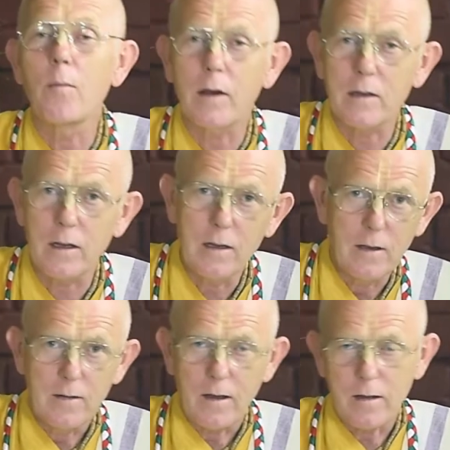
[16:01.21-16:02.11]
bhakti,
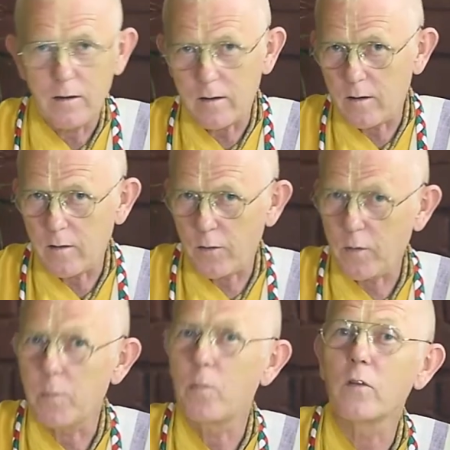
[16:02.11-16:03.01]
and the
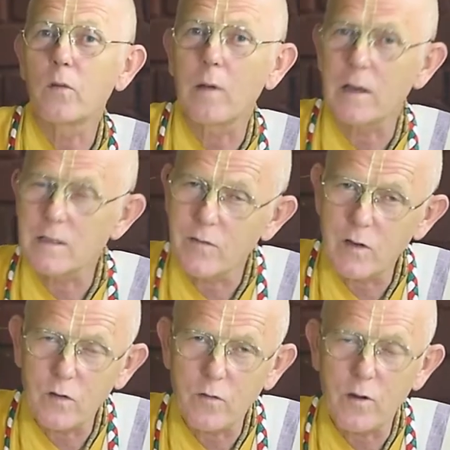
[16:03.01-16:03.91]
three principal
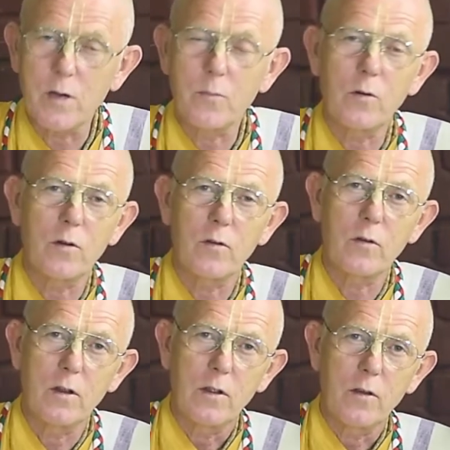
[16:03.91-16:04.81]
activities are very important